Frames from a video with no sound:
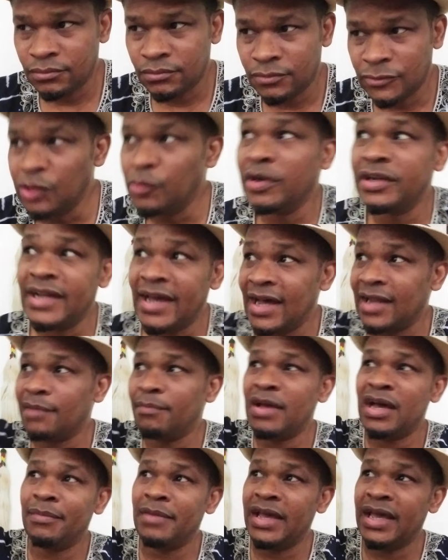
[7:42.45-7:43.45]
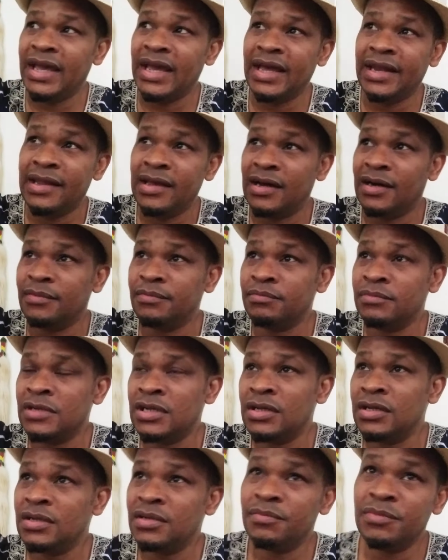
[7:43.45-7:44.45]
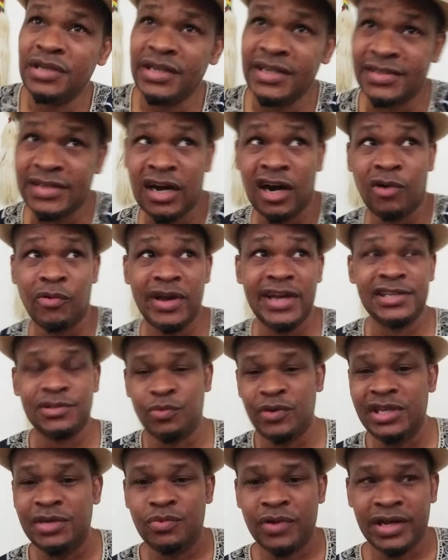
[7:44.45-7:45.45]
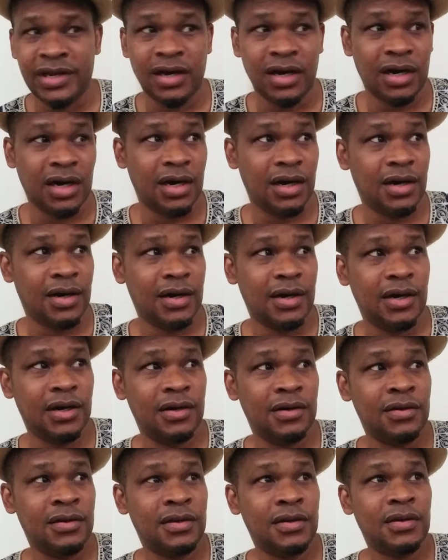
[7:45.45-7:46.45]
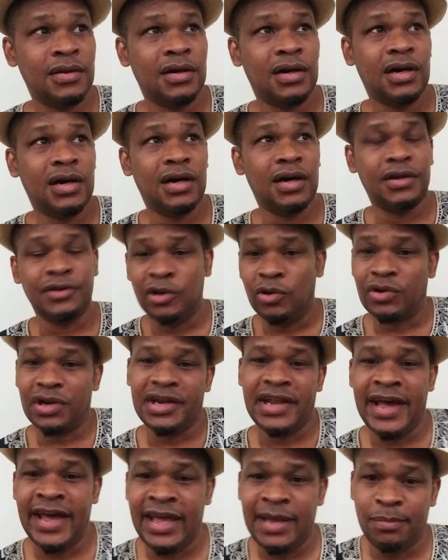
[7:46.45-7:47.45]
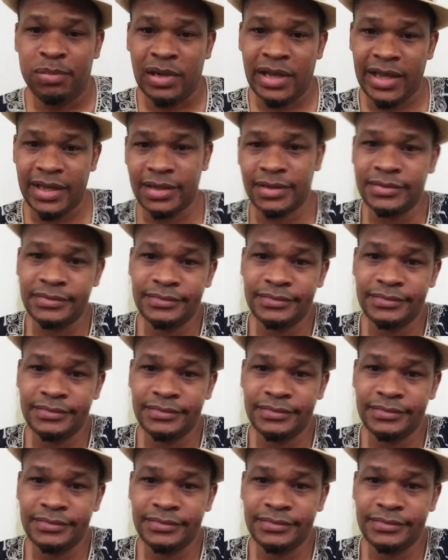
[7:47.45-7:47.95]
You went to Alabama A&M, but it's always we when Notre Dame play.